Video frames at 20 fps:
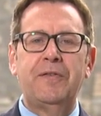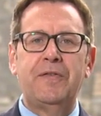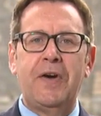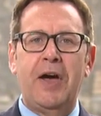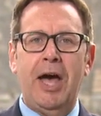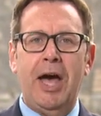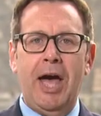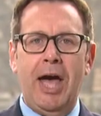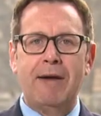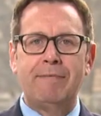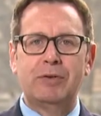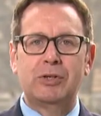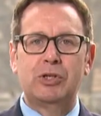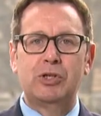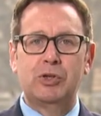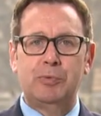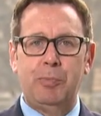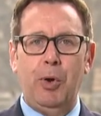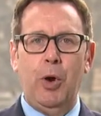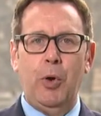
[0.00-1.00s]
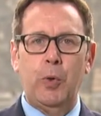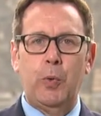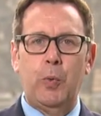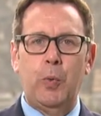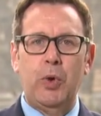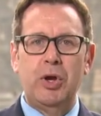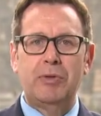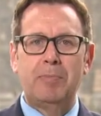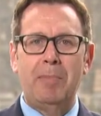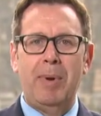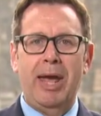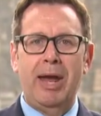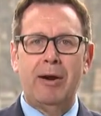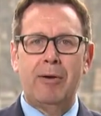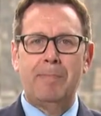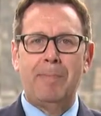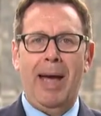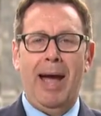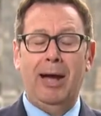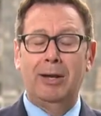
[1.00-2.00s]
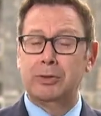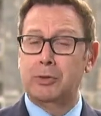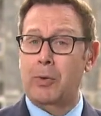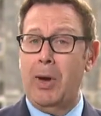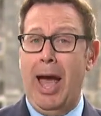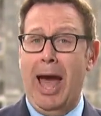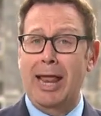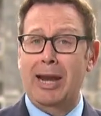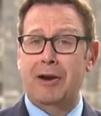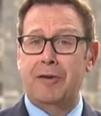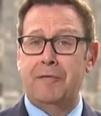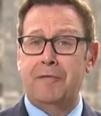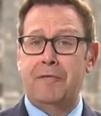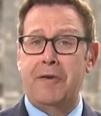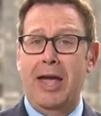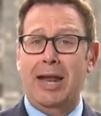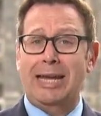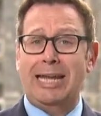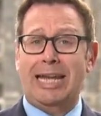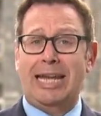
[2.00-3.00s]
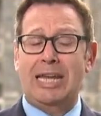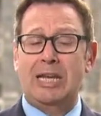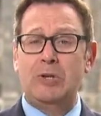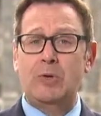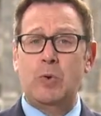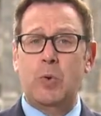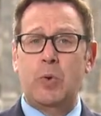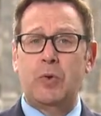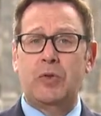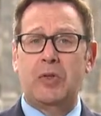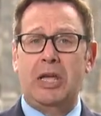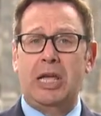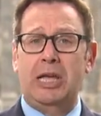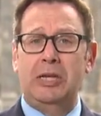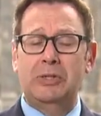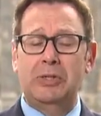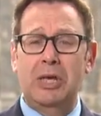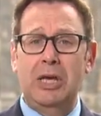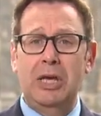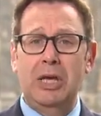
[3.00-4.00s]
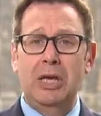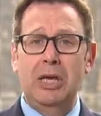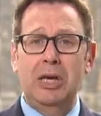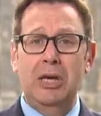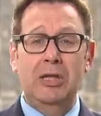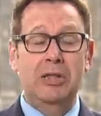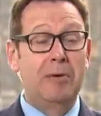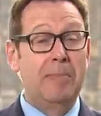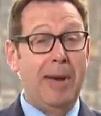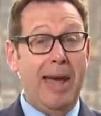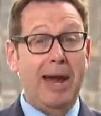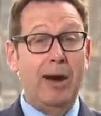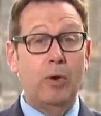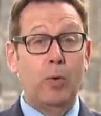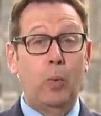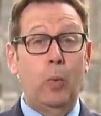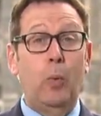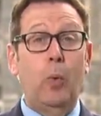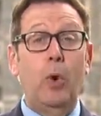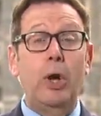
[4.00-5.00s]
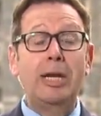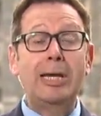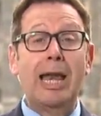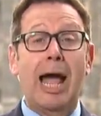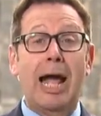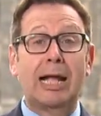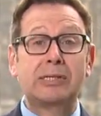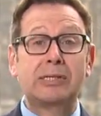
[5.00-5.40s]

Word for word: 5 spoke with Mayor Bowser at an event in Northeast. The mayor would not